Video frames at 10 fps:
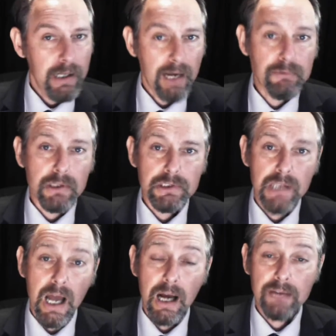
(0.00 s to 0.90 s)
It
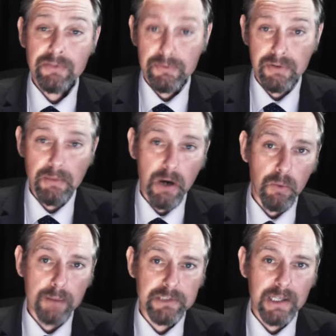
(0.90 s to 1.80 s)
runs live from
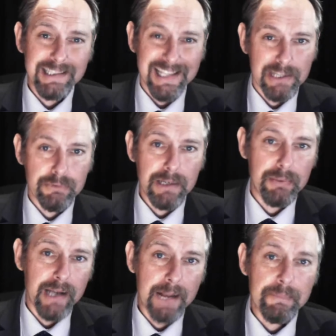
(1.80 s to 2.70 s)
our website at 3
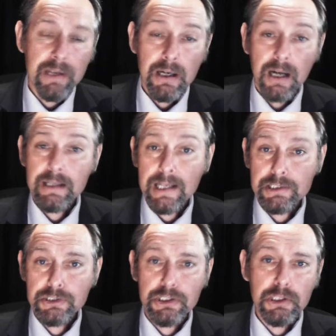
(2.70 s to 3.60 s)
p.m, and
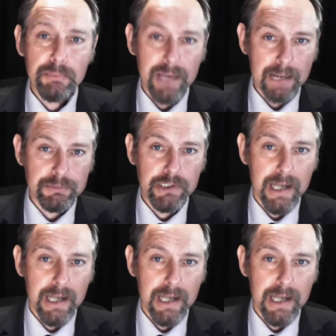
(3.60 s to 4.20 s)
that's 2 p.m.